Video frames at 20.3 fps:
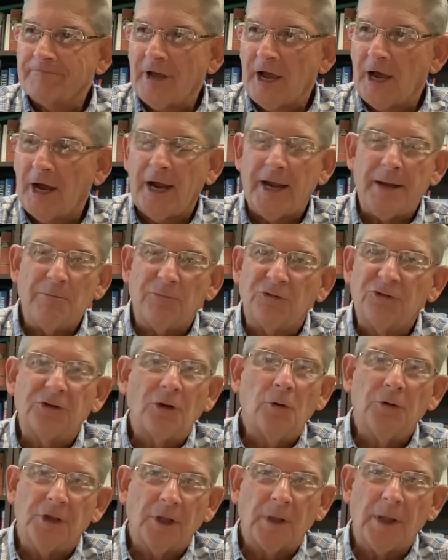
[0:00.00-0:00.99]
I am
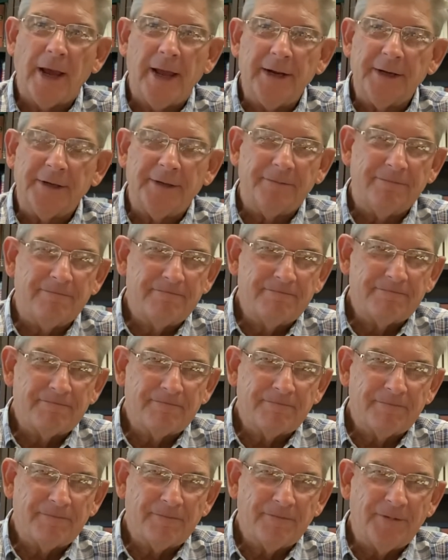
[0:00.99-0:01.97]
so delighted
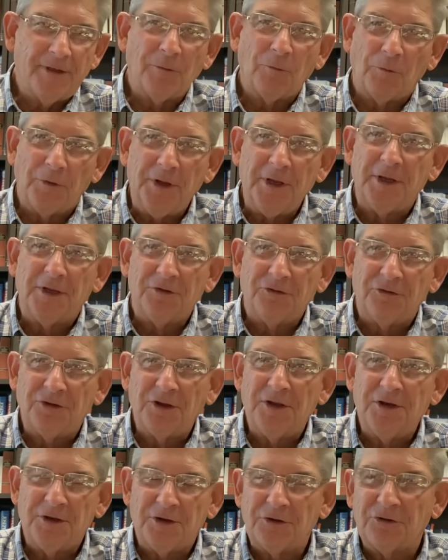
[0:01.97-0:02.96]
that we
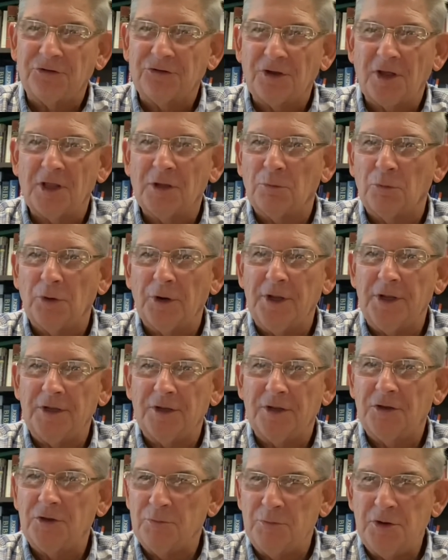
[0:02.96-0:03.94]
continue to
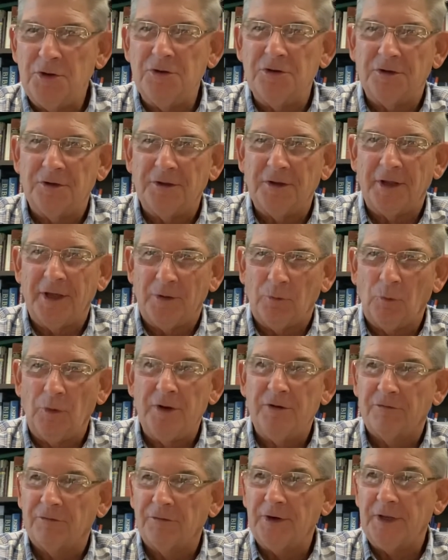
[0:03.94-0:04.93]
celebrate communion at
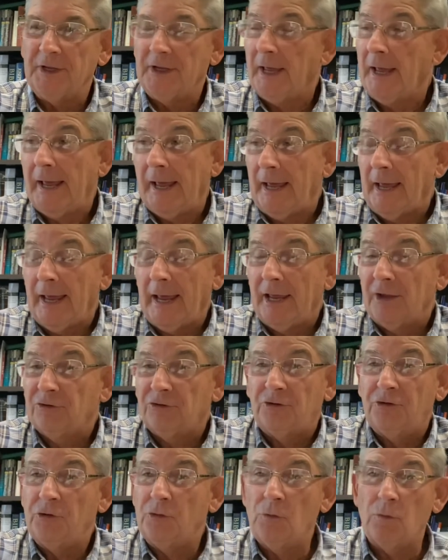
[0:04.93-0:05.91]
Winfrey, as
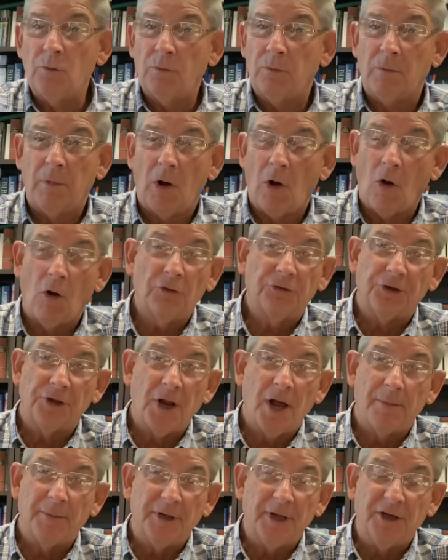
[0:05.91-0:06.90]
do all
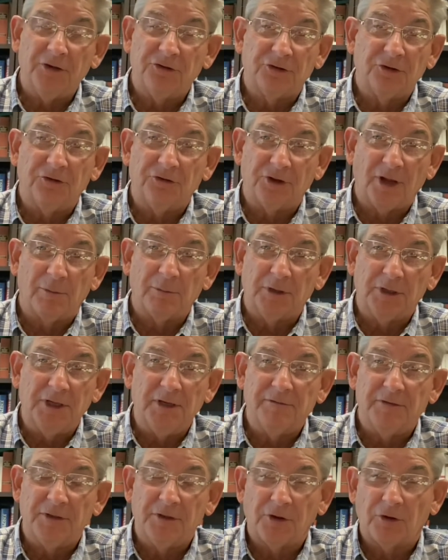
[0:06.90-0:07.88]
denominations, I
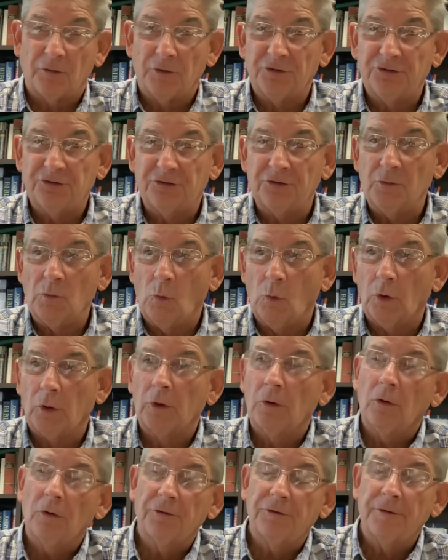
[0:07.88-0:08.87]
believe, in the Christian
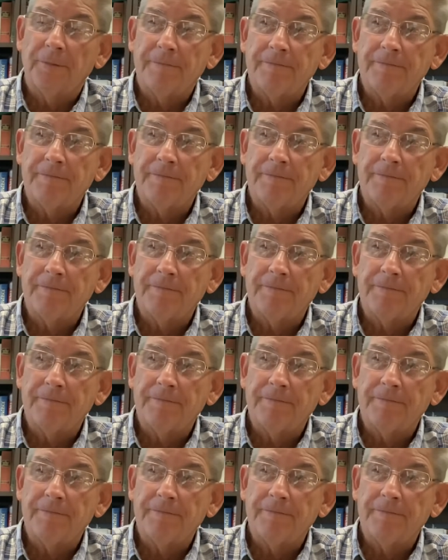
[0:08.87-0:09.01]
world.